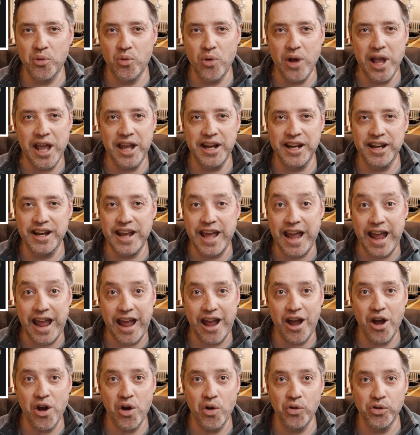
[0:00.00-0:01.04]
when, and
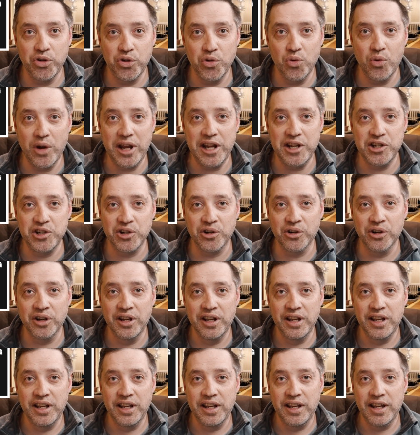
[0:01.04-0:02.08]
how you wager
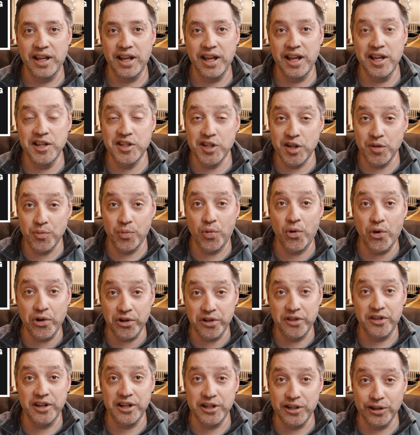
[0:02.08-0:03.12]
is an
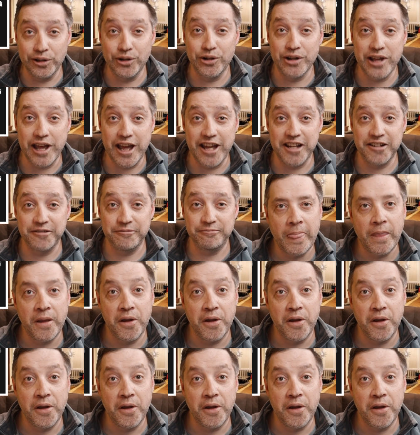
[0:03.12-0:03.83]
important thing to look at.